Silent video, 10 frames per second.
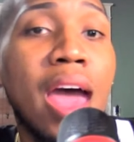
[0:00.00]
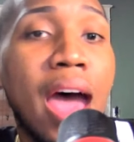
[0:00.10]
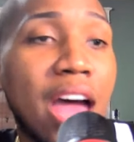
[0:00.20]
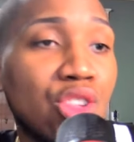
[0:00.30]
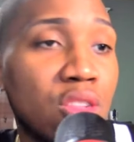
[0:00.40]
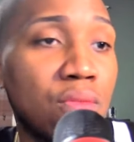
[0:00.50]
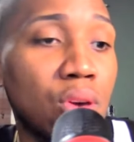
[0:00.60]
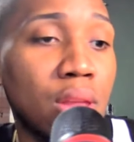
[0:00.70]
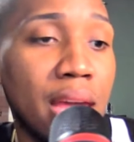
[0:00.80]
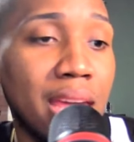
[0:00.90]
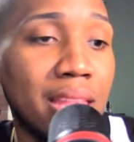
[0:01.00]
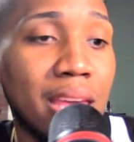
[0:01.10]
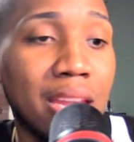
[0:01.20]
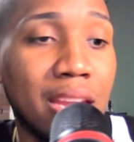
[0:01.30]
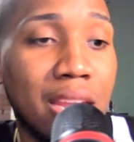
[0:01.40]
I just feel like at the
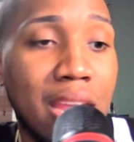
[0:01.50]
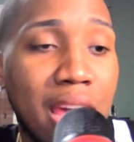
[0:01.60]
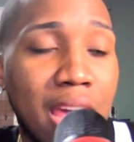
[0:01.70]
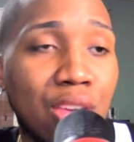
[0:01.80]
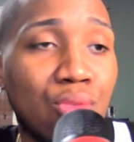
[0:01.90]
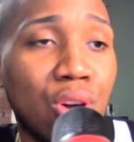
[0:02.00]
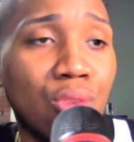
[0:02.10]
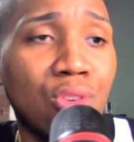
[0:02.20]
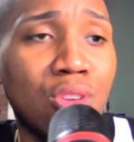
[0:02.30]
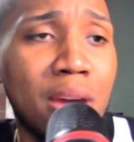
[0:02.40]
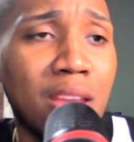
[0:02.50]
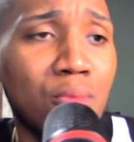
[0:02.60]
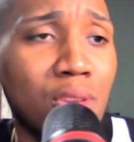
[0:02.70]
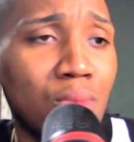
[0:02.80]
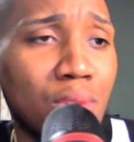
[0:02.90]
end of the day, you know, don't nobody
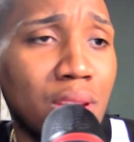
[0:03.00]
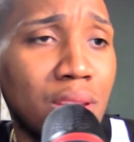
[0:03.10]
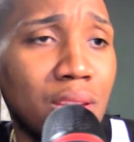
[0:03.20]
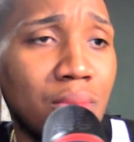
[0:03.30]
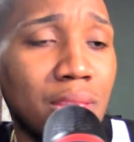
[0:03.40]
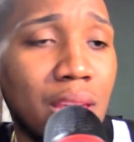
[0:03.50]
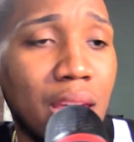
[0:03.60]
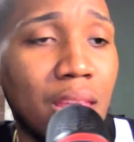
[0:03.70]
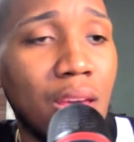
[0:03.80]
really want to deal with that.